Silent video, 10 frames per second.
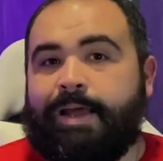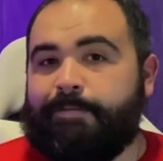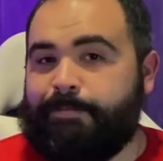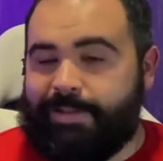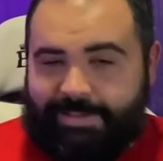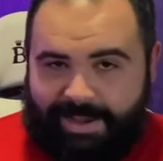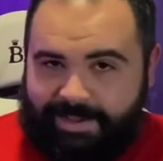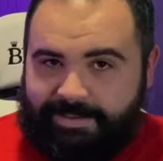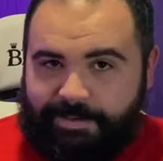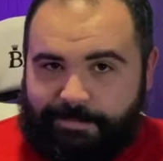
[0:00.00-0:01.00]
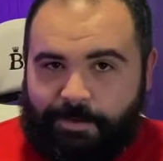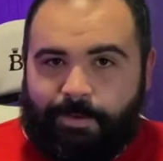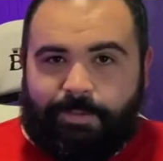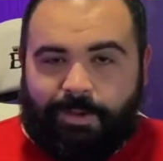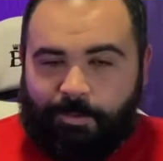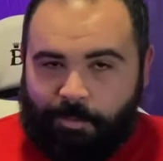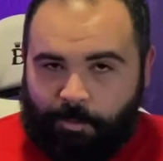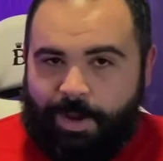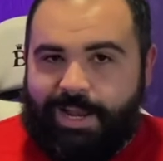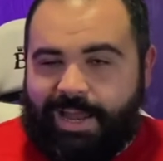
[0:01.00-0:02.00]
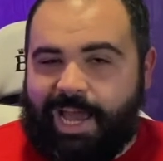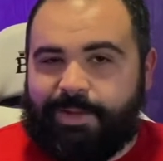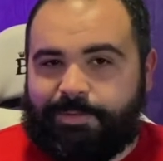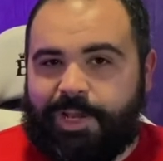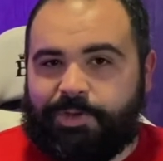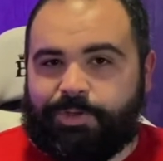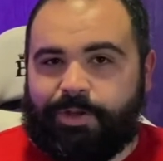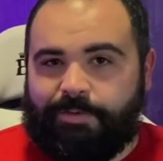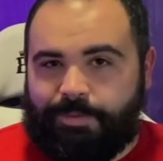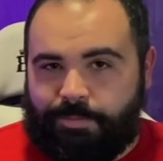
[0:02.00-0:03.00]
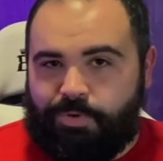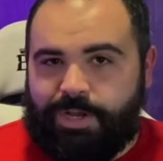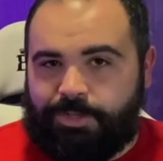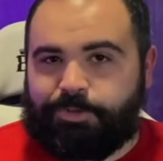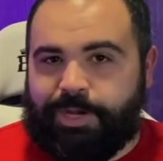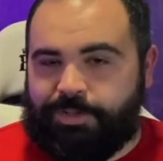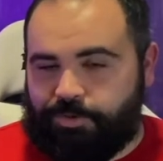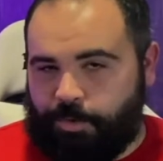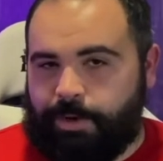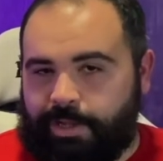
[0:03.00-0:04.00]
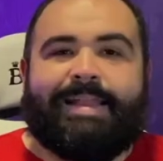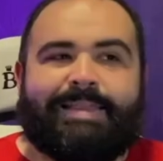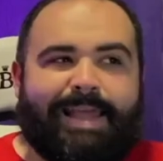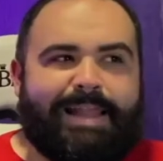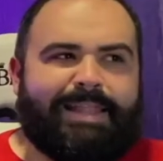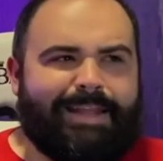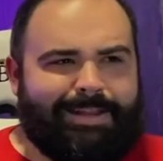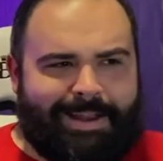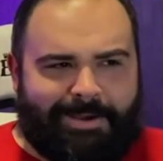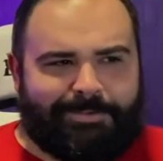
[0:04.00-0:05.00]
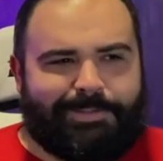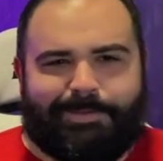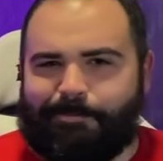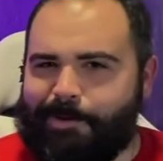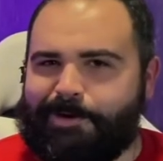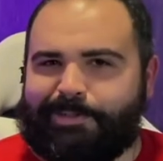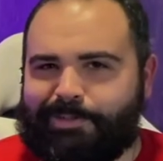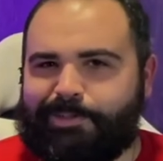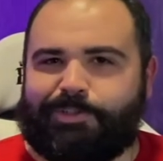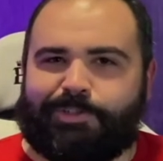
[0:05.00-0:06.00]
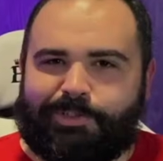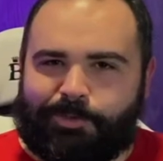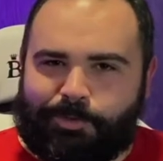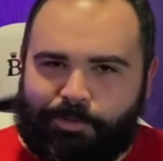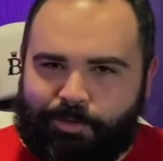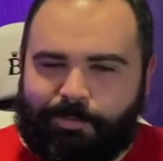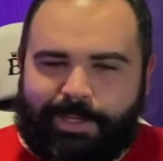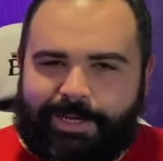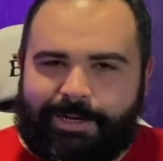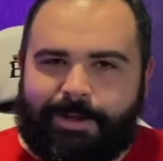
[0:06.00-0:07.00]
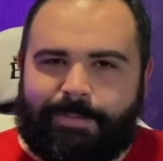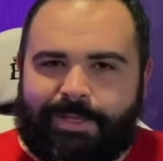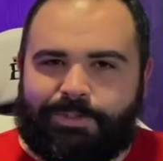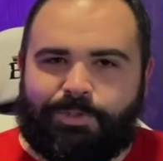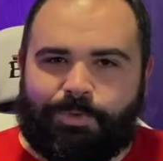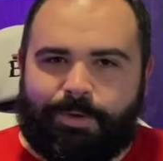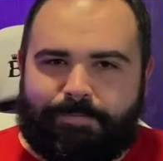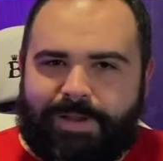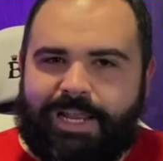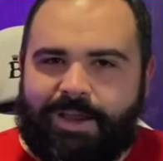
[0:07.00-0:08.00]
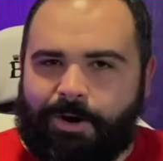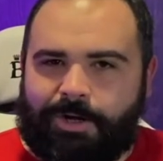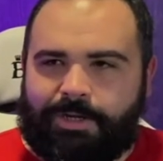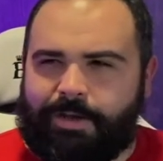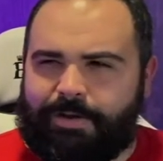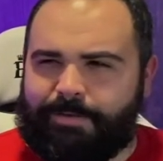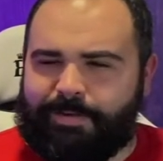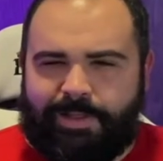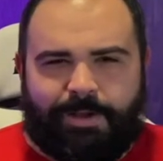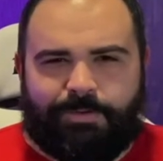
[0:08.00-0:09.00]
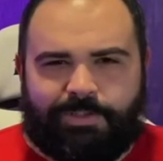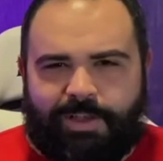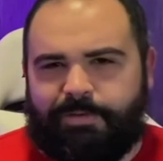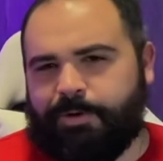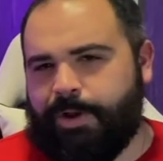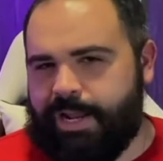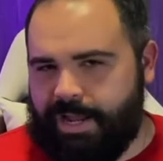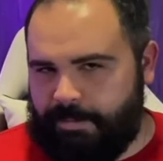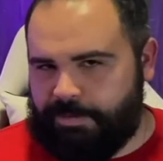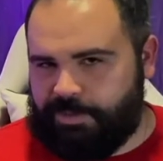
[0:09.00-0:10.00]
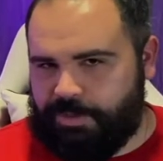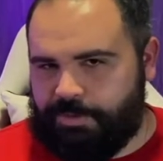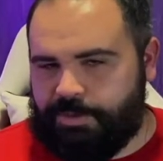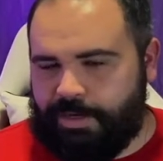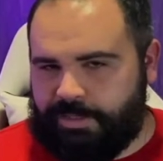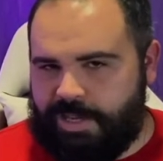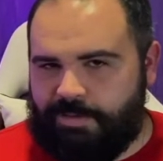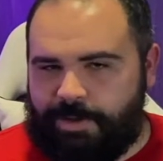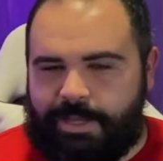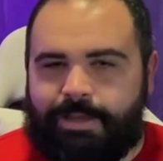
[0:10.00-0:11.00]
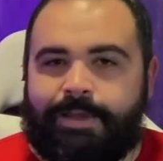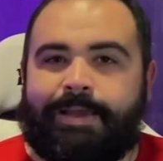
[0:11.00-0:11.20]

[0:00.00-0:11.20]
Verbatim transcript: Fantastic film, a great adaptation of the Mugen Train storyline. Then they announced the weird decision to split it up into a mini arc of, I think it was 7 or 8 episodes on TV.